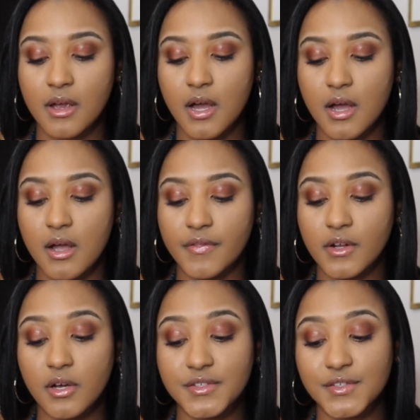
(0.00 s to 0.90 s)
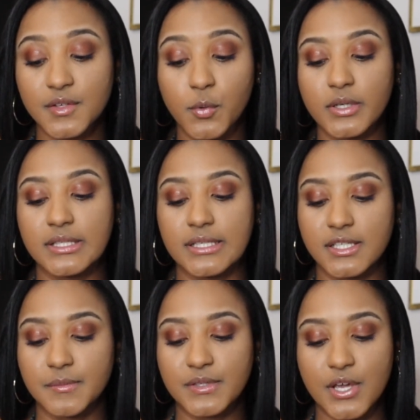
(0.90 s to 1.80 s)
And then also support
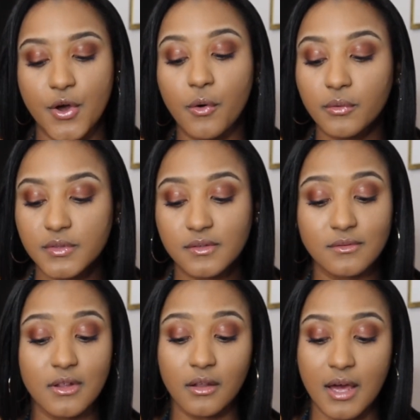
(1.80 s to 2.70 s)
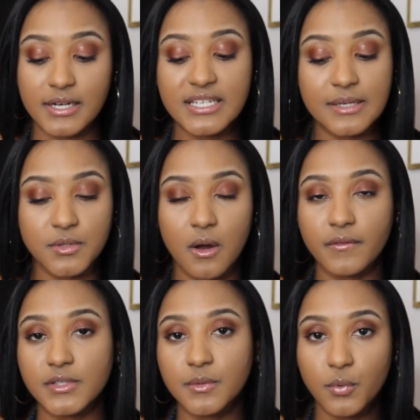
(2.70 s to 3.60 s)
system. So a lot of teams
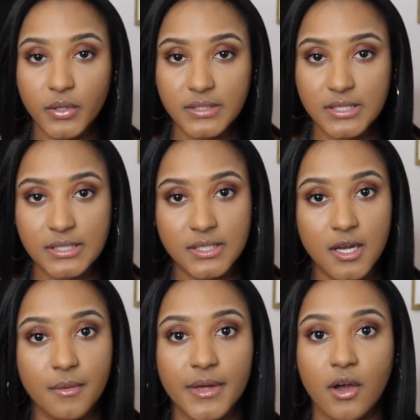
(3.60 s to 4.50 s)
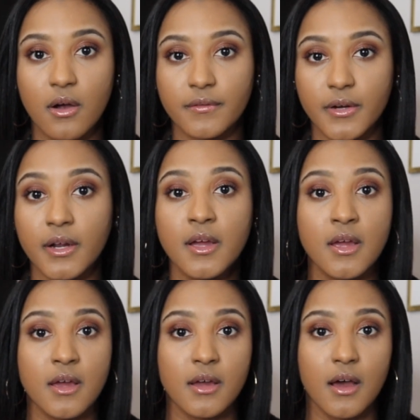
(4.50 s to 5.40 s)
offer support system. They offer
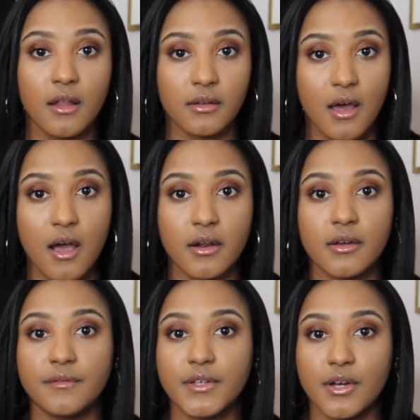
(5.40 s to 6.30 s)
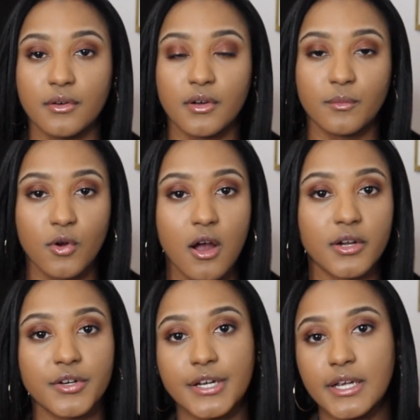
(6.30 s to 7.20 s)
a lot of, you know,
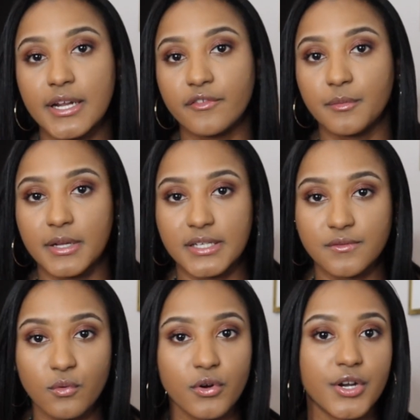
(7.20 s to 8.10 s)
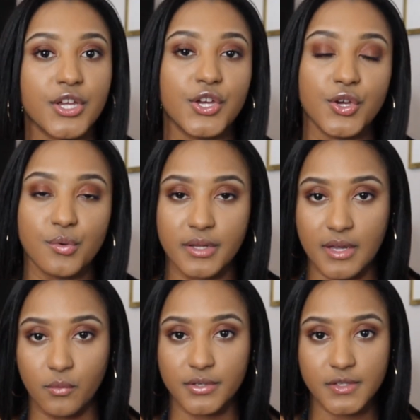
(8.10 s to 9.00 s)
camaraderie, and everybody's for you and
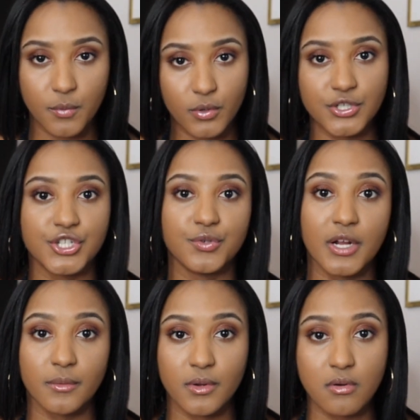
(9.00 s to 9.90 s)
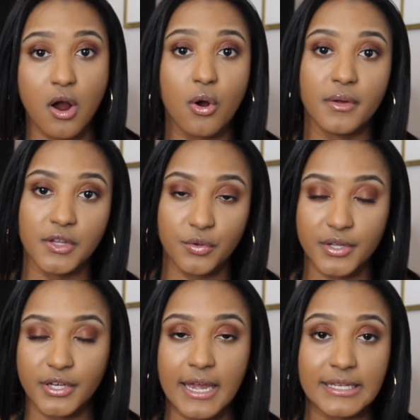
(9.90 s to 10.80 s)
they want to support you and help you grow, and you
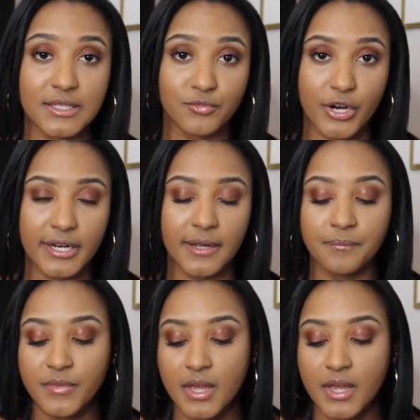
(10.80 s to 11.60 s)
can gain some training.